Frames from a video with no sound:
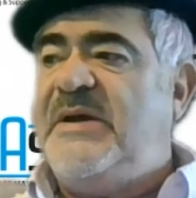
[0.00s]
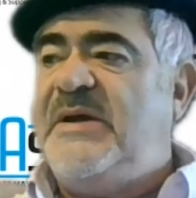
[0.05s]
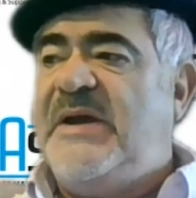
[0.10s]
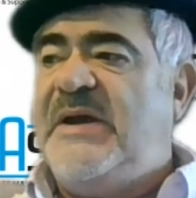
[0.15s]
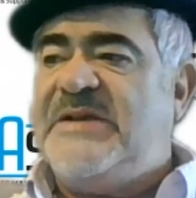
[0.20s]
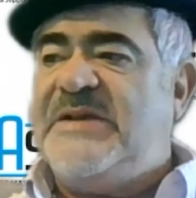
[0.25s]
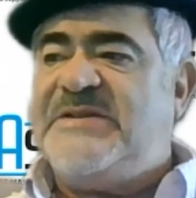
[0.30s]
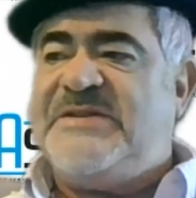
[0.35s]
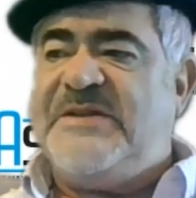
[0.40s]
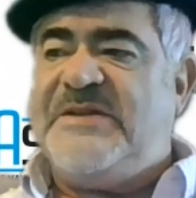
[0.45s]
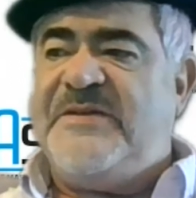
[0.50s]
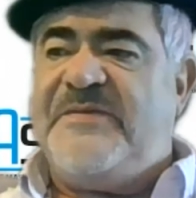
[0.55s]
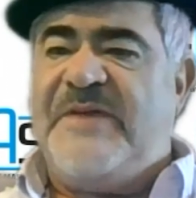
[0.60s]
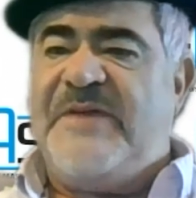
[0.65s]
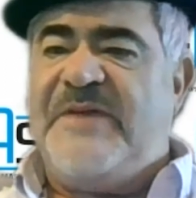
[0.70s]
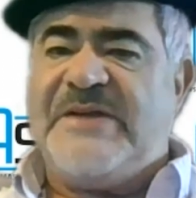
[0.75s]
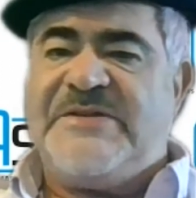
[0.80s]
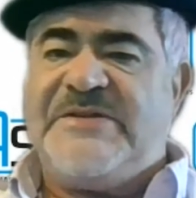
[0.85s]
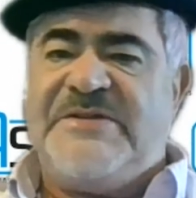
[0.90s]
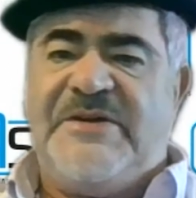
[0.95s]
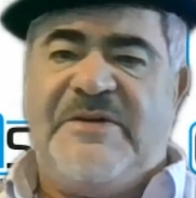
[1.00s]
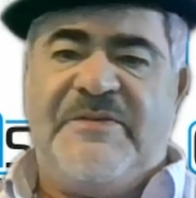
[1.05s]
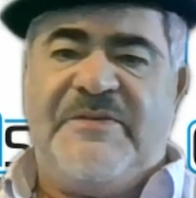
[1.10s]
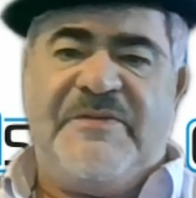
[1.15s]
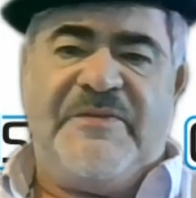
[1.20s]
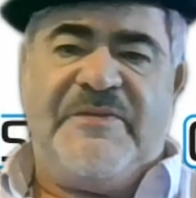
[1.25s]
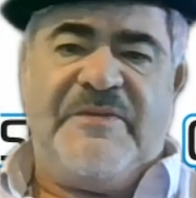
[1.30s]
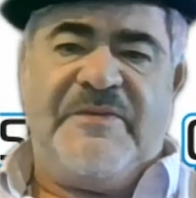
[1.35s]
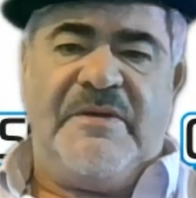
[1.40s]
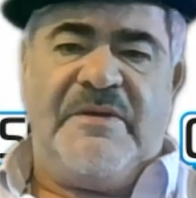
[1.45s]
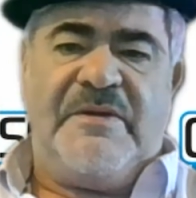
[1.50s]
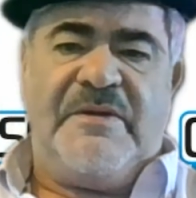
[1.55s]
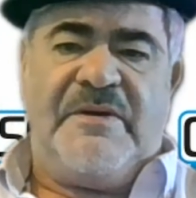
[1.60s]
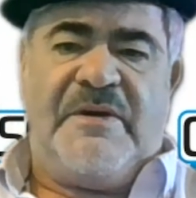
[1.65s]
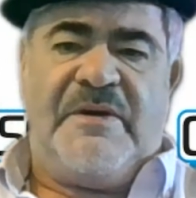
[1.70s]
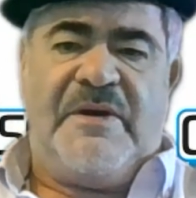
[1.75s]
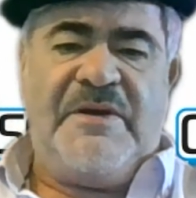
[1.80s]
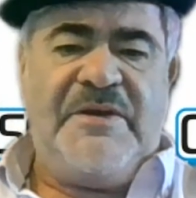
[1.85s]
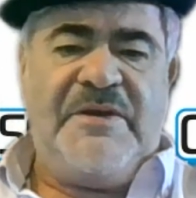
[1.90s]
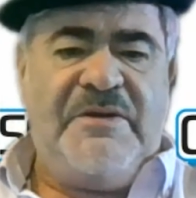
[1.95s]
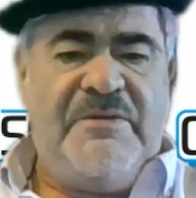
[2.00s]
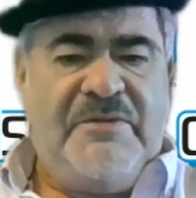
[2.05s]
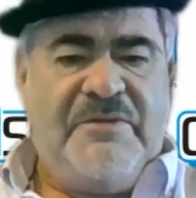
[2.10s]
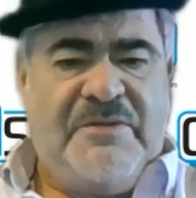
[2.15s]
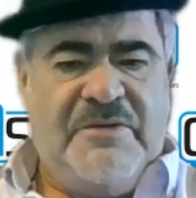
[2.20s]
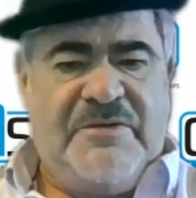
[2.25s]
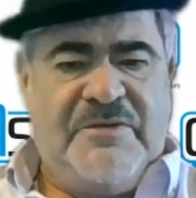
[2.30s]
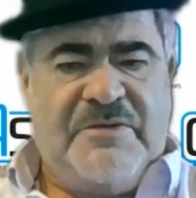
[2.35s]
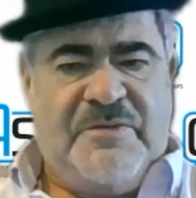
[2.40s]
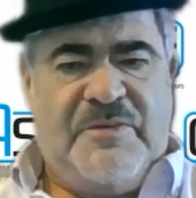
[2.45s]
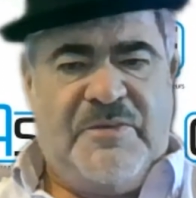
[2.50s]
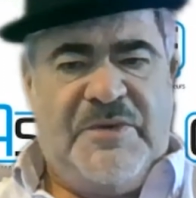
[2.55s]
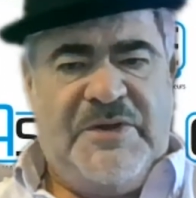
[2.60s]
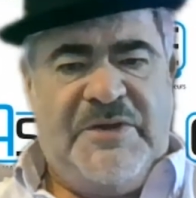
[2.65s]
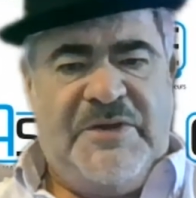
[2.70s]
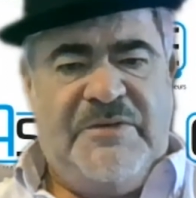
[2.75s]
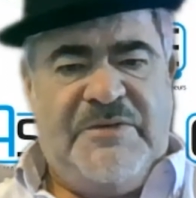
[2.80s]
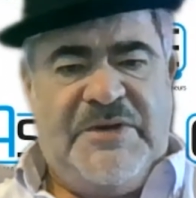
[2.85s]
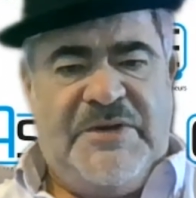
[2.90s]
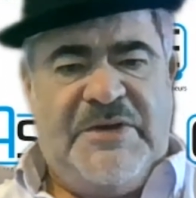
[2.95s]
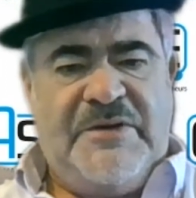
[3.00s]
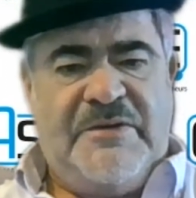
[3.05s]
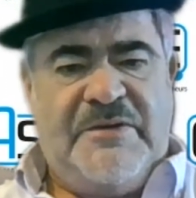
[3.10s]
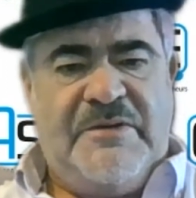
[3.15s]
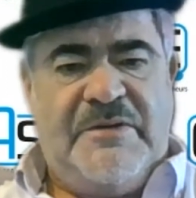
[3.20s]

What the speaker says: as to the fact of, are you good at what you do?